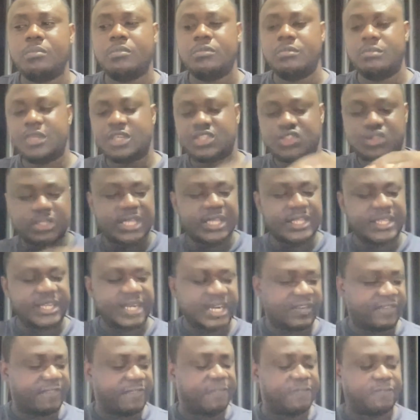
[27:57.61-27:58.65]
make sure that
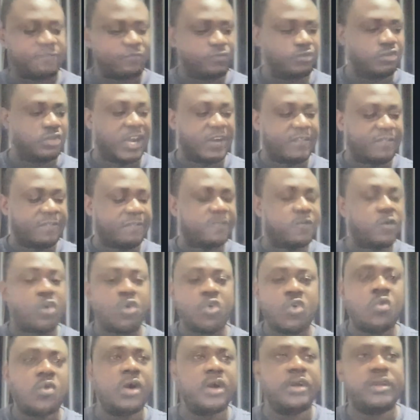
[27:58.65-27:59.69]
you have
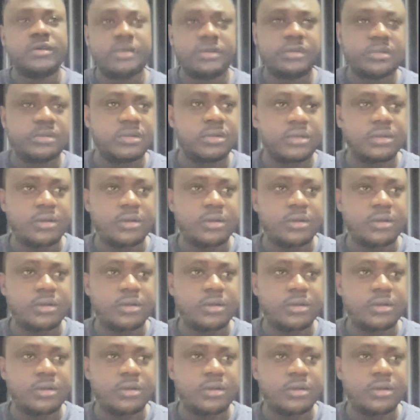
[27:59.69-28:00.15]
401